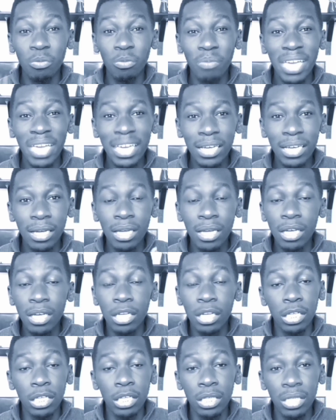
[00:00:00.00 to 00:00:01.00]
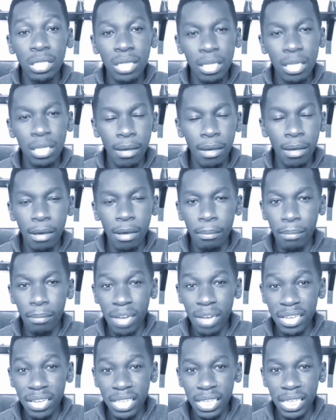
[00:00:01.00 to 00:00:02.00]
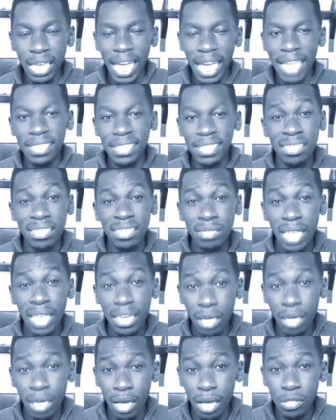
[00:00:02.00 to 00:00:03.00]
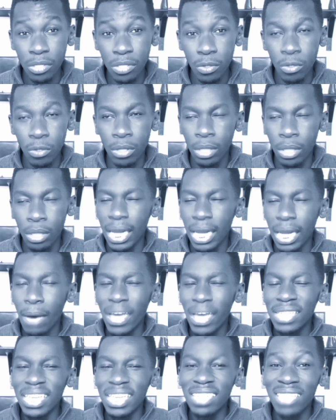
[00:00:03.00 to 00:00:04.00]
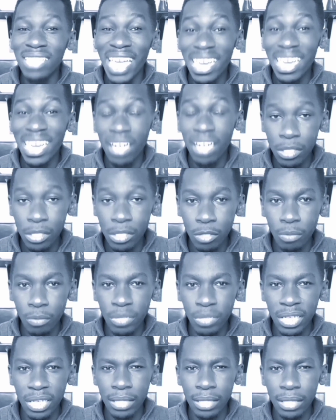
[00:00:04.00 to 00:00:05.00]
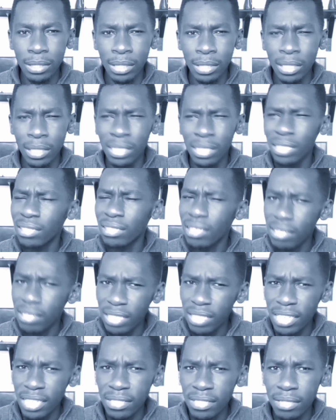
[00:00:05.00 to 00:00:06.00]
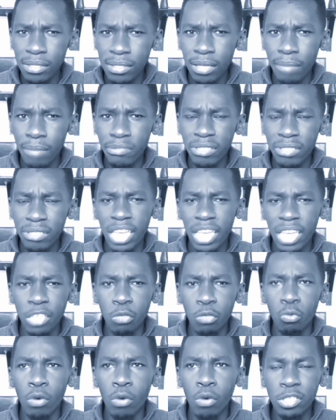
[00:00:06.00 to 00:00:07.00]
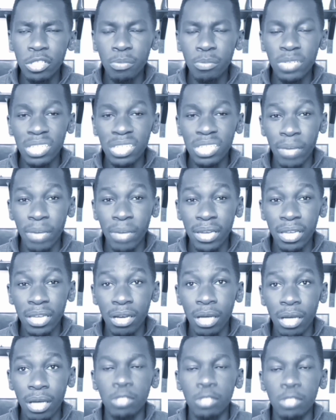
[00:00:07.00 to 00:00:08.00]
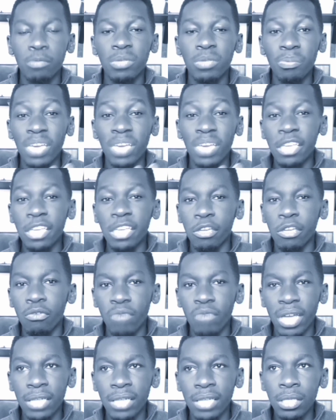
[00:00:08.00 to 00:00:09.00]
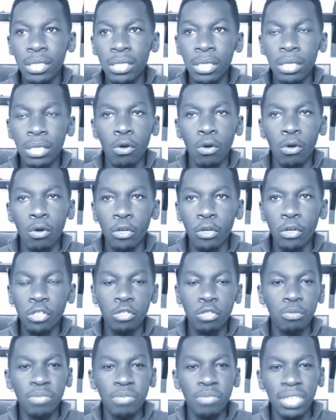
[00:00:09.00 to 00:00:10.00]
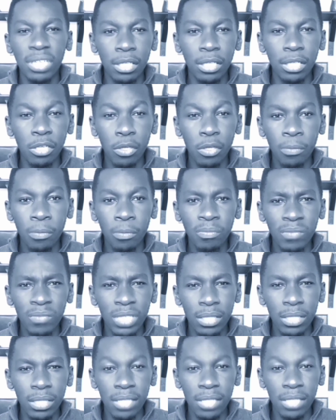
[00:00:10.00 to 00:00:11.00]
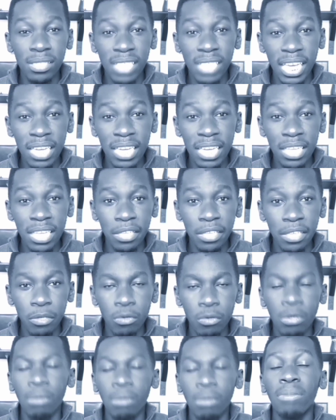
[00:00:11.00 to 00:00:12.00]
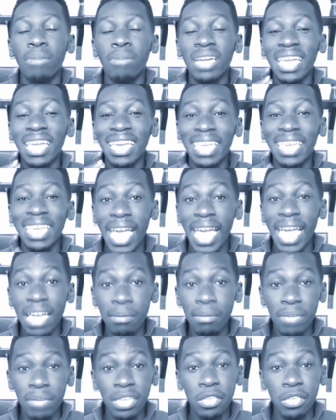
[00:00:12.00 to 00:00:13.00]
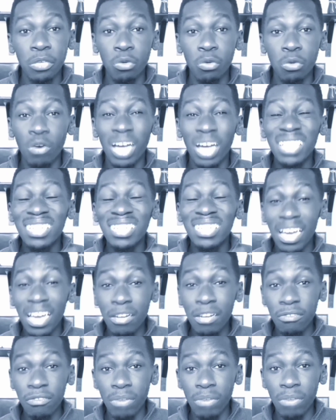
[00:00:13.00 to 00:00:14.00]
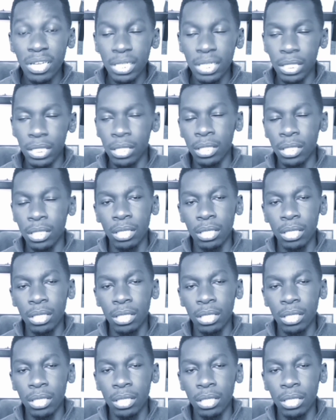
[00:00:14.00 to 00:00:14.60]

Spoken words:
make good money as a side hustle. Now, I say side hustle because this isn't something that you want to be depending on to be paying your rent or to be, sustaining you, but it can make you a ton of money